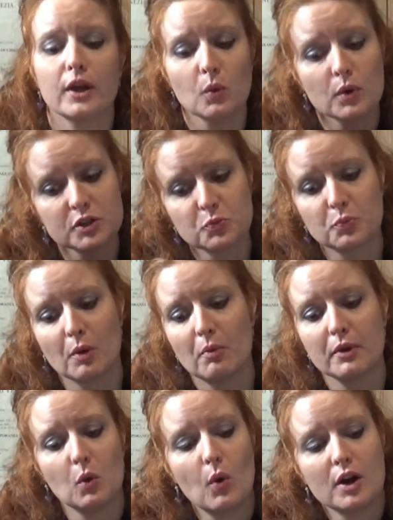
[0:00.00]
he was
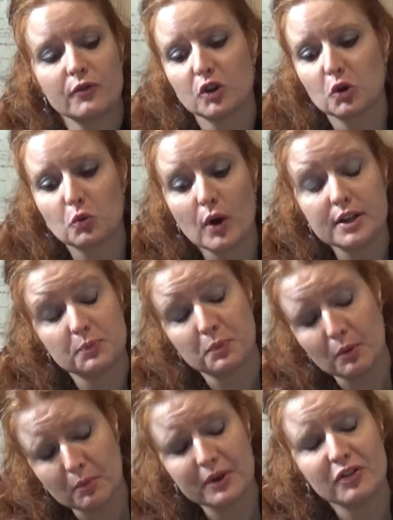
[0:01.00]
probably
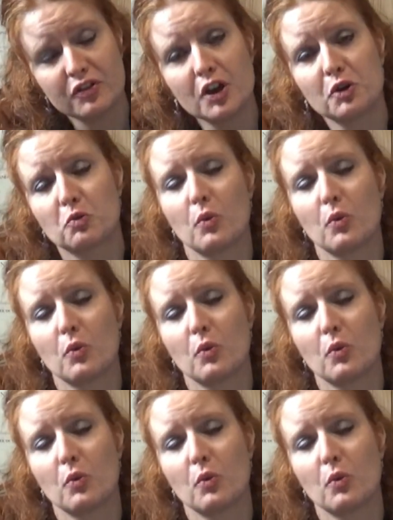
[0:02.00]
the